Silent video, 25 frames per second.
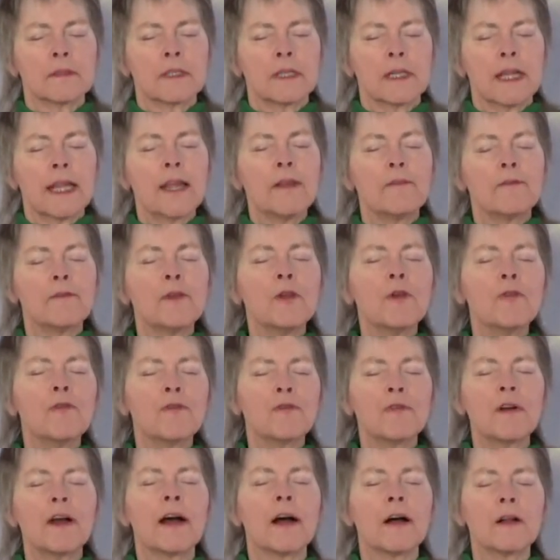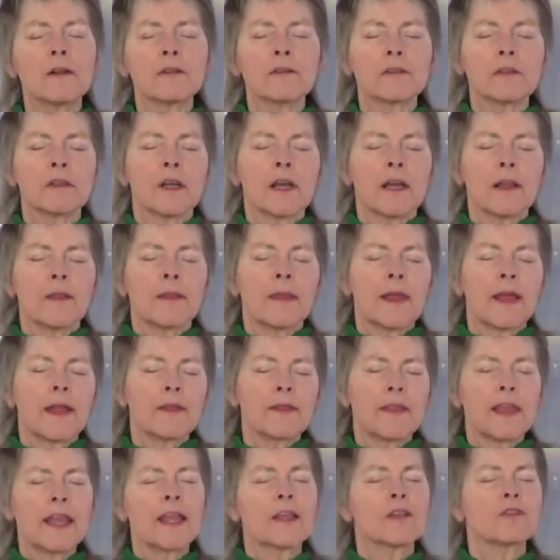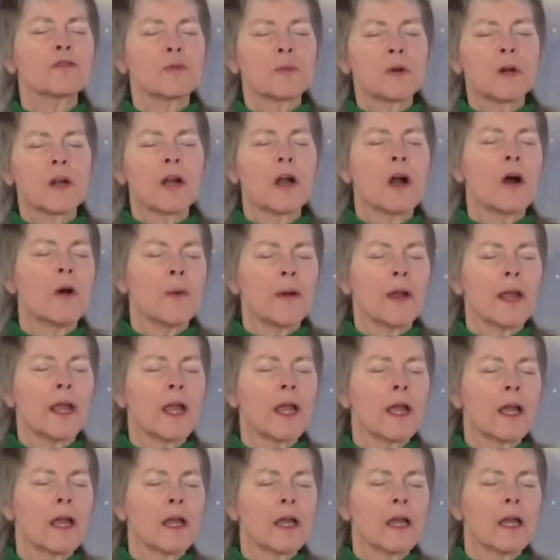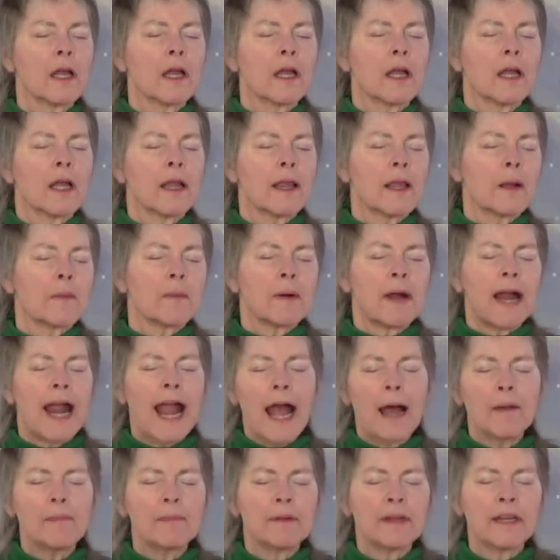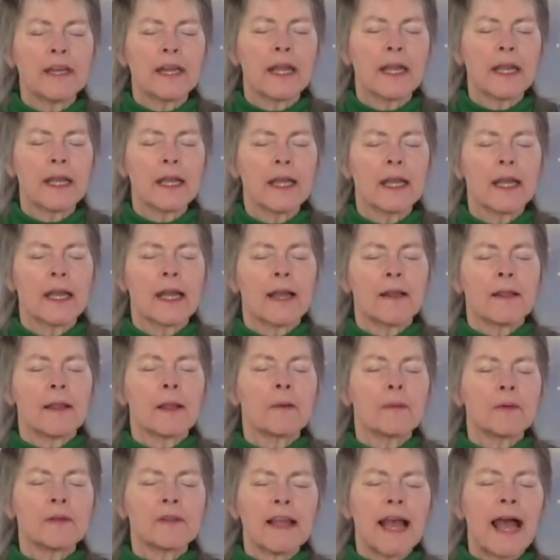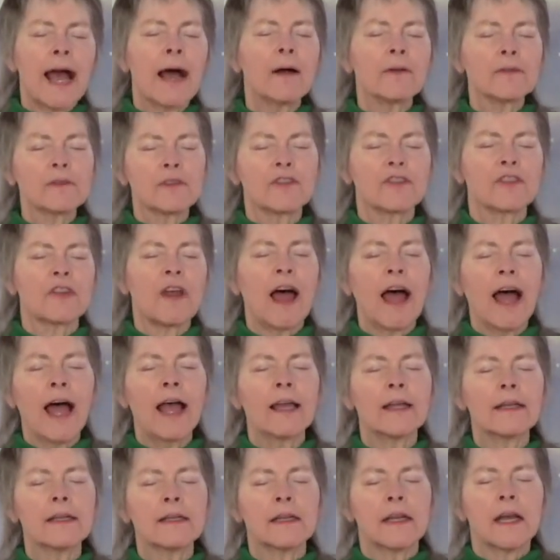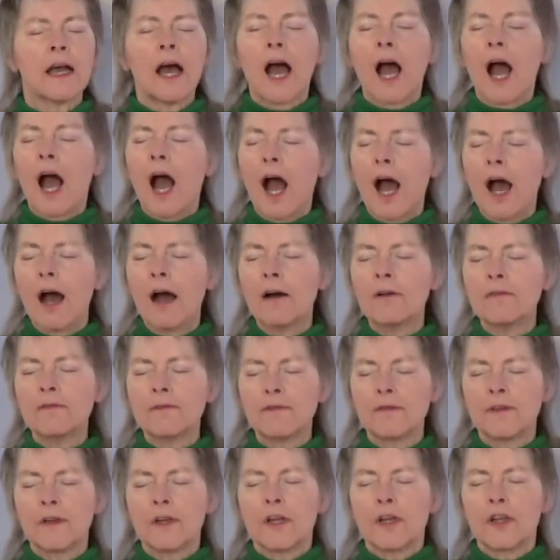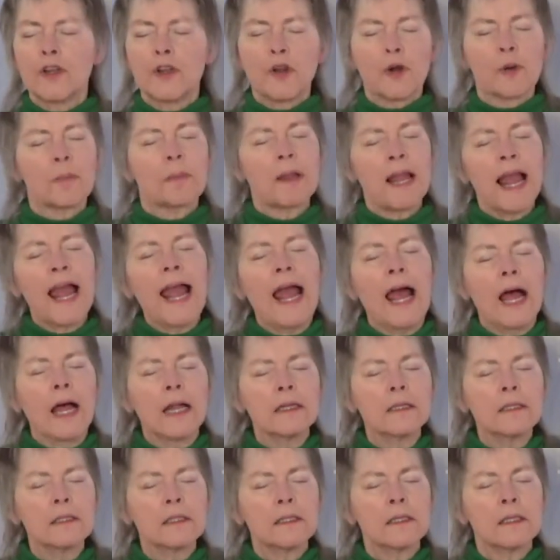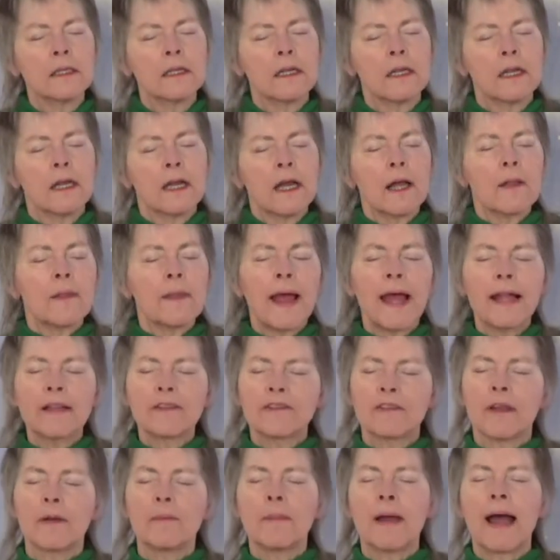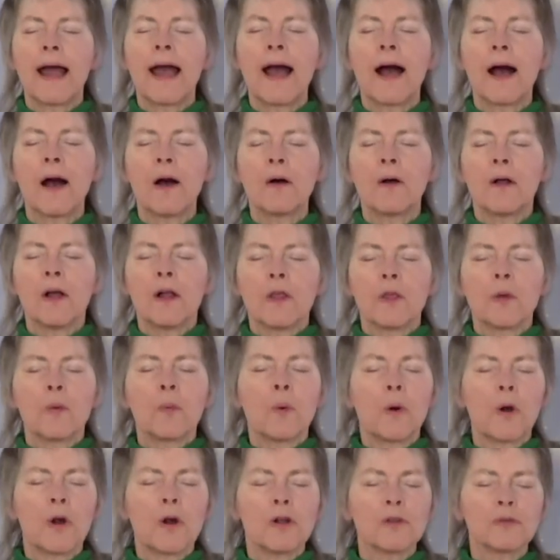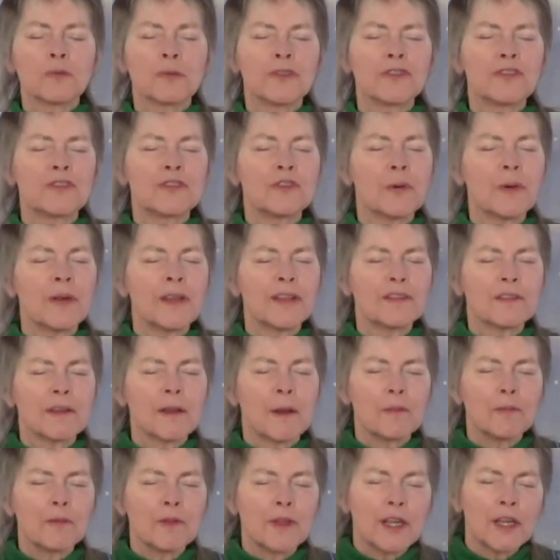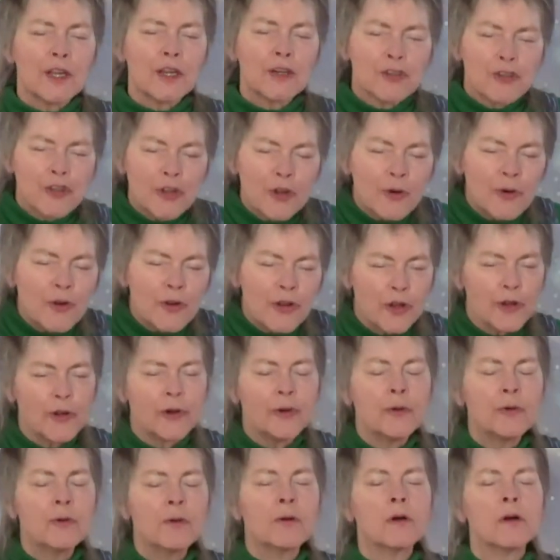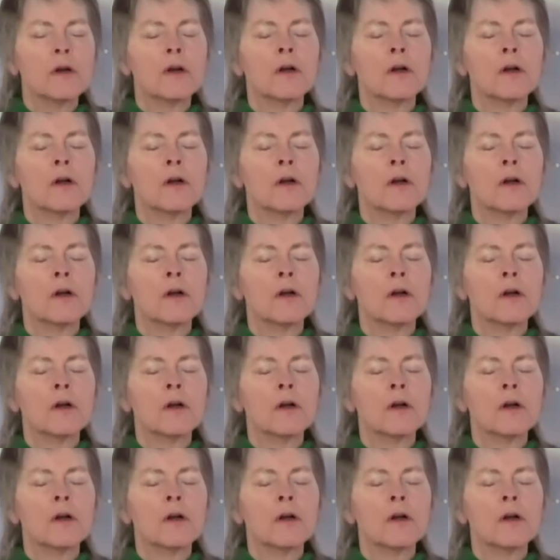If you felt that things were going, that were happening, that was outside of your plan, that somehow the world was doing something to you,